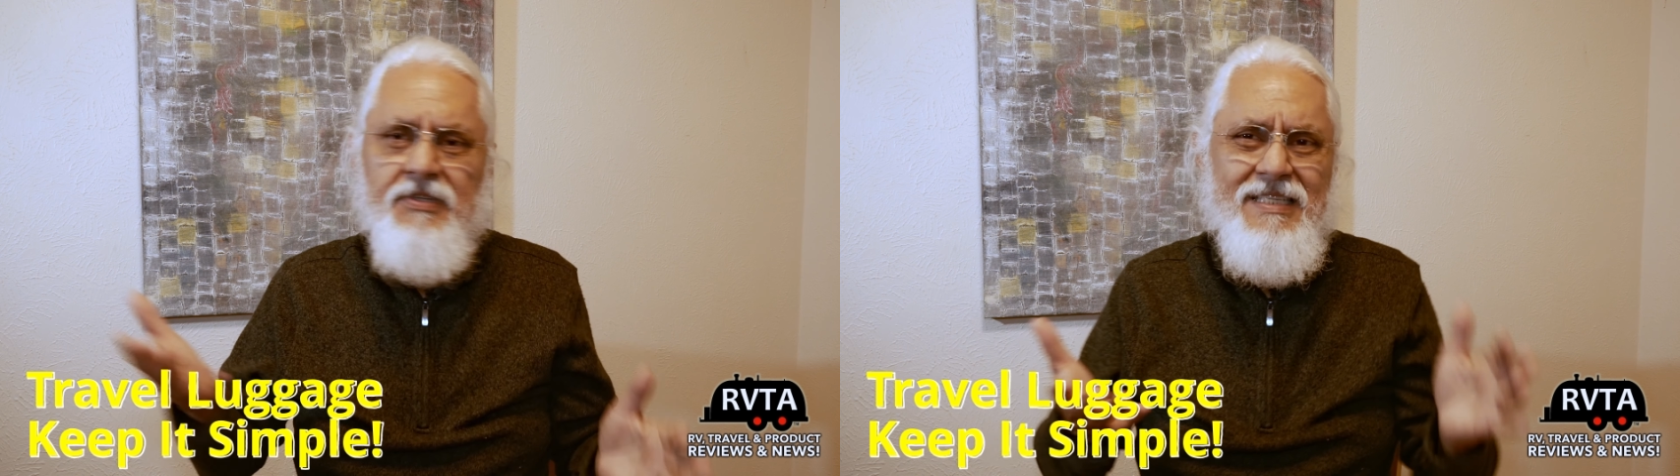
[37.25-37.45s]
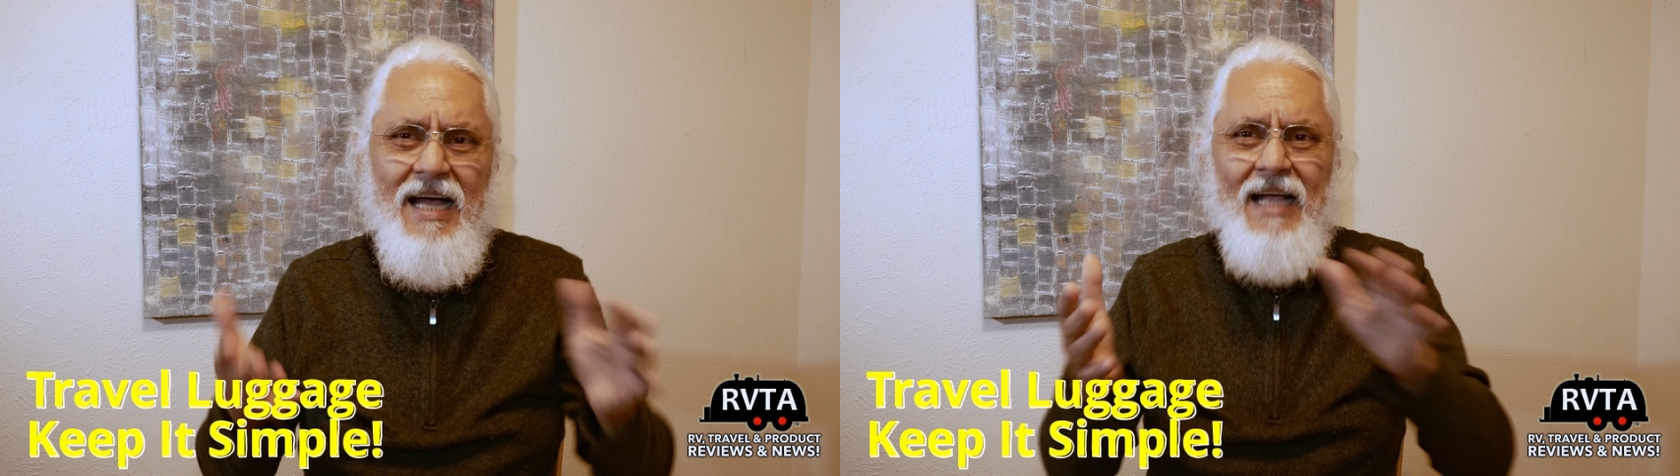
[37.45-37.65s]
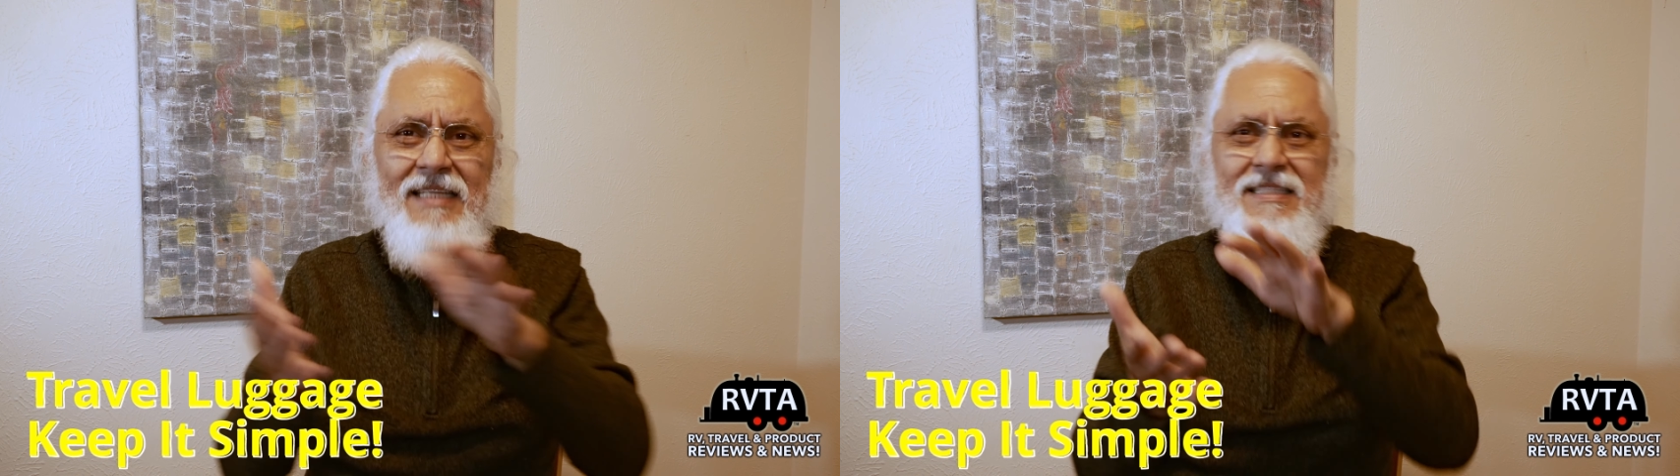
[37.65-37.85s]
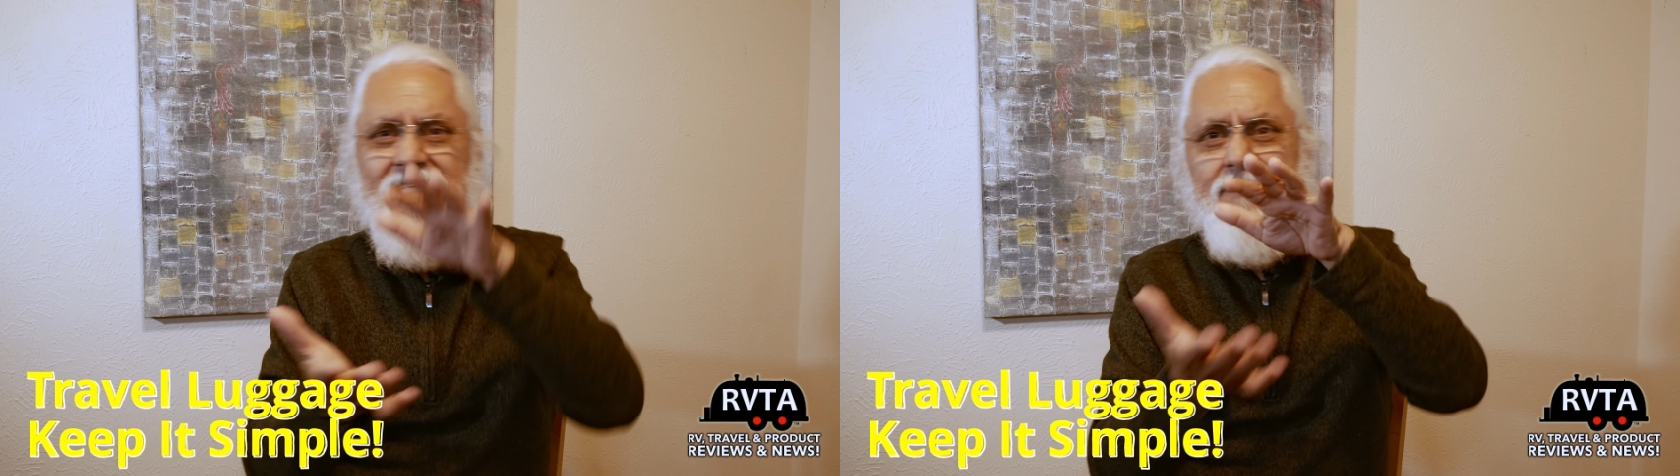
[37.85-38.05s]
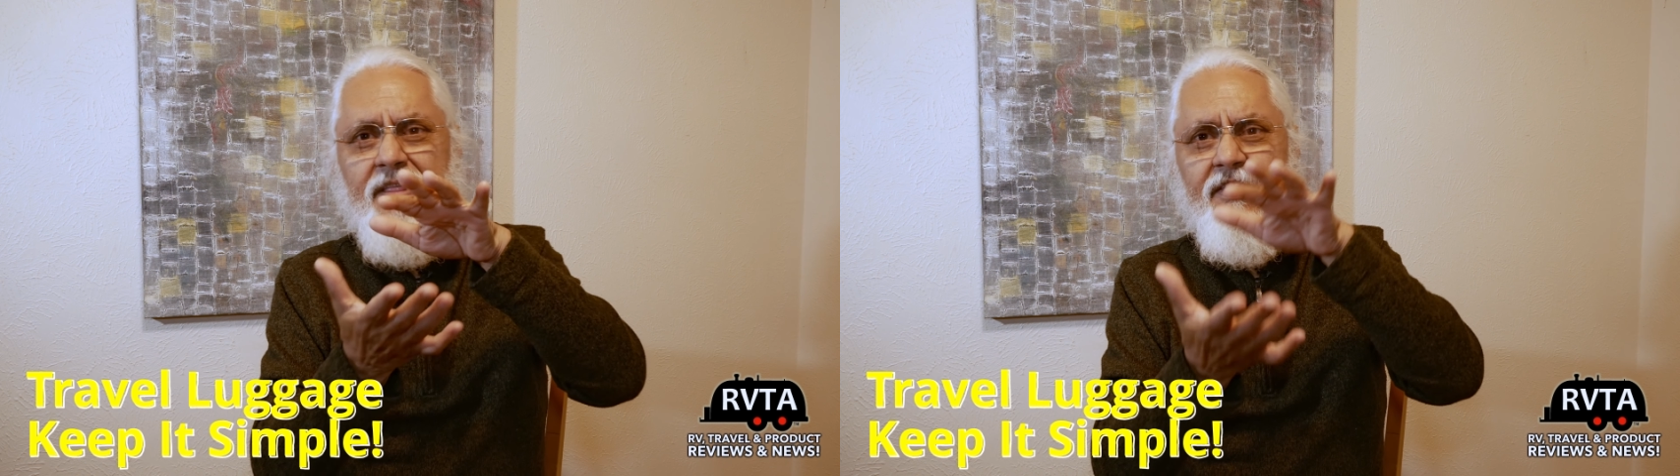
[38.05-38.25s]
size. It
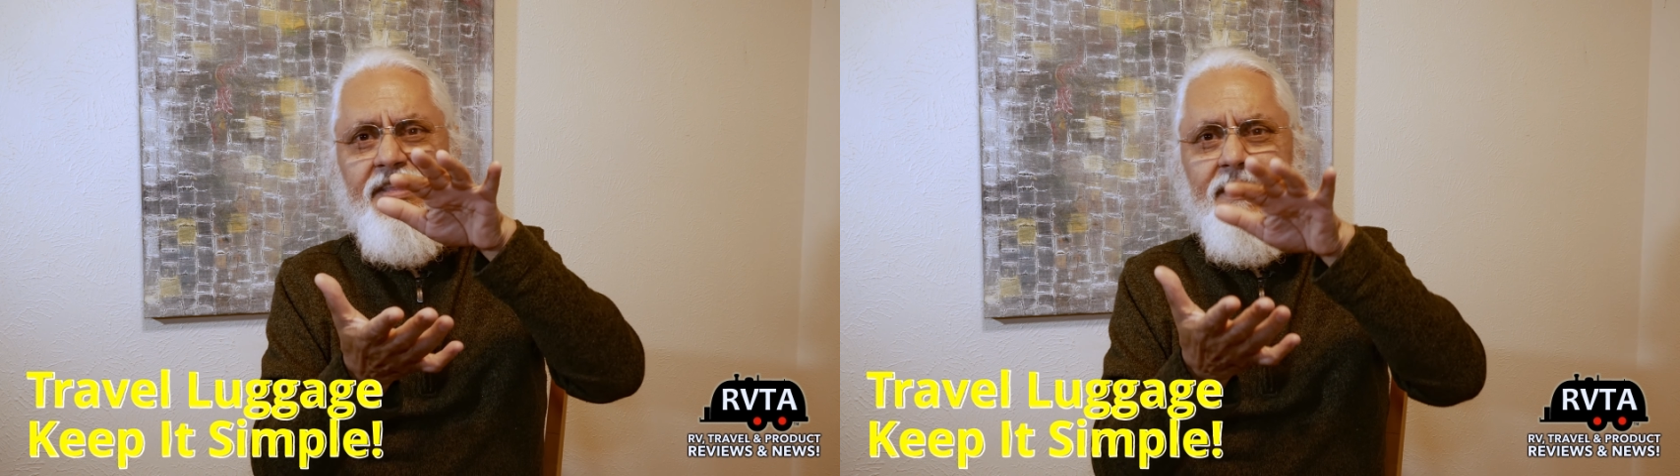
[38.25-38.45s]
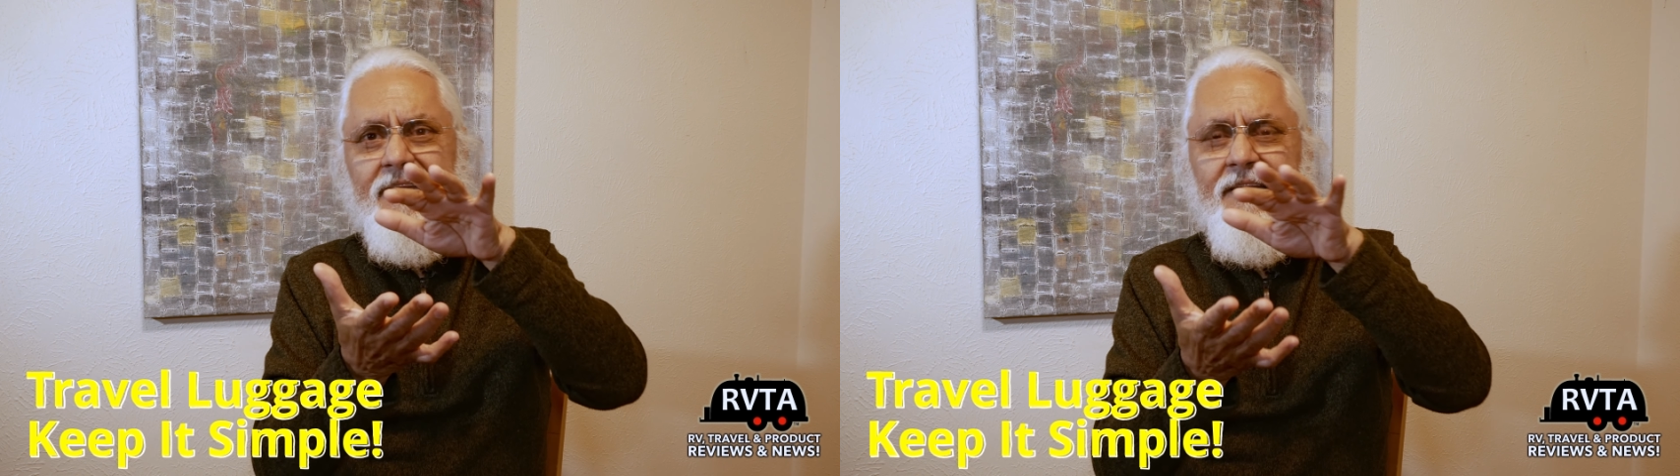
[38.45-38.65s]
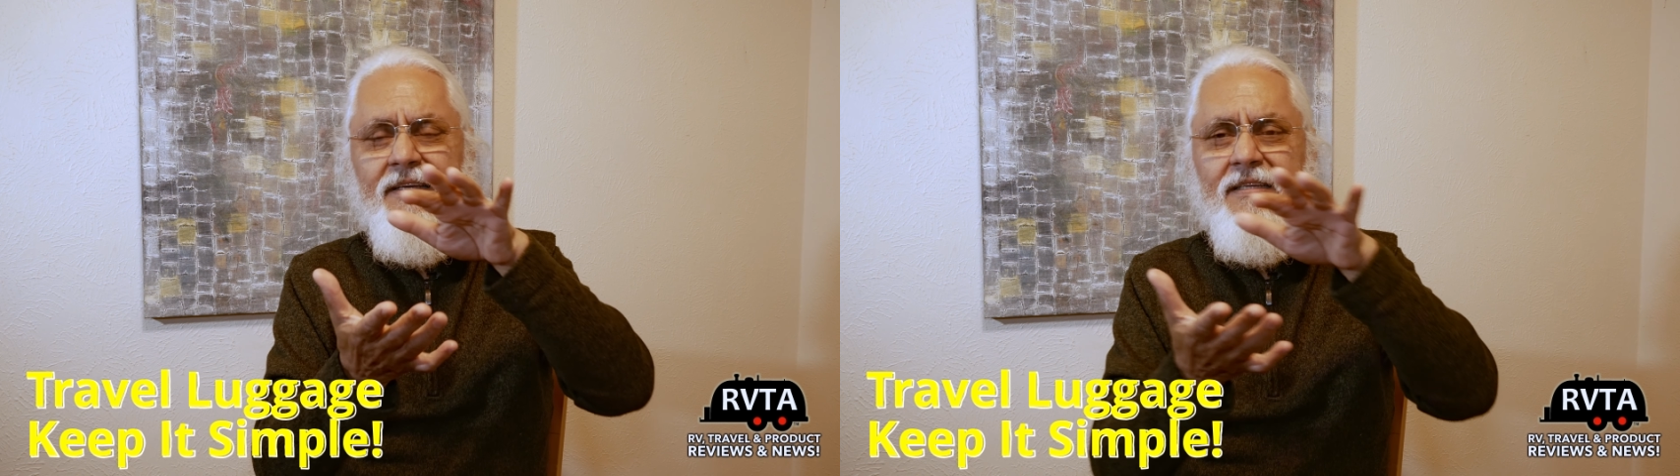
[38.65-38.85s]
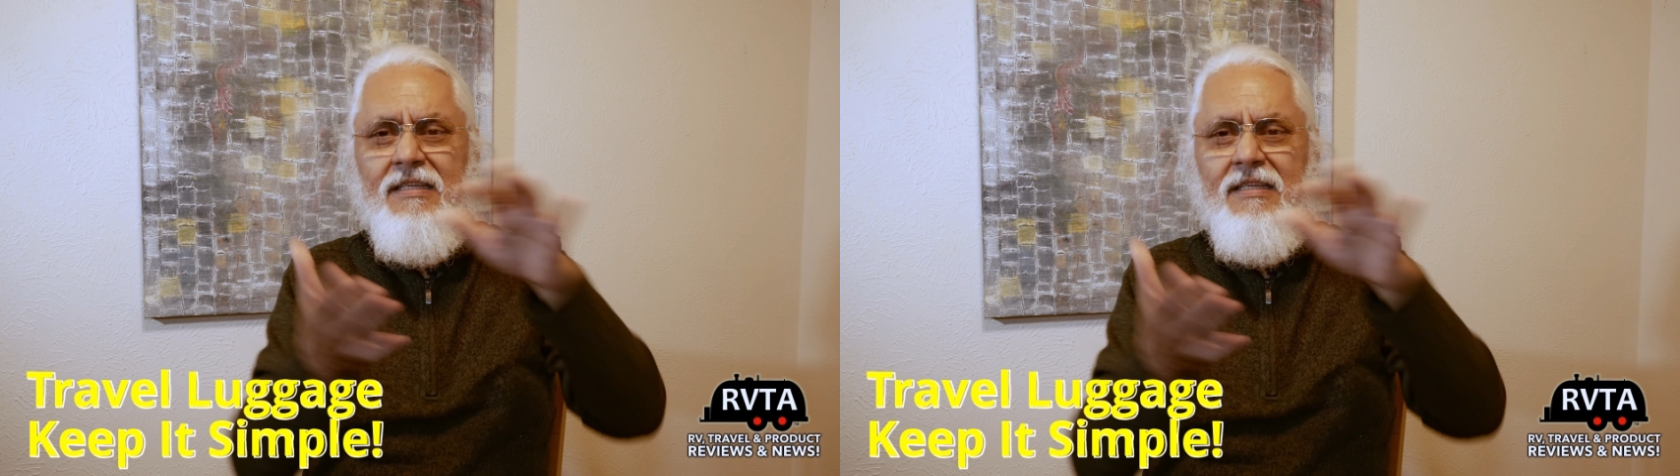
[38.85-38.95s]
has to be thin.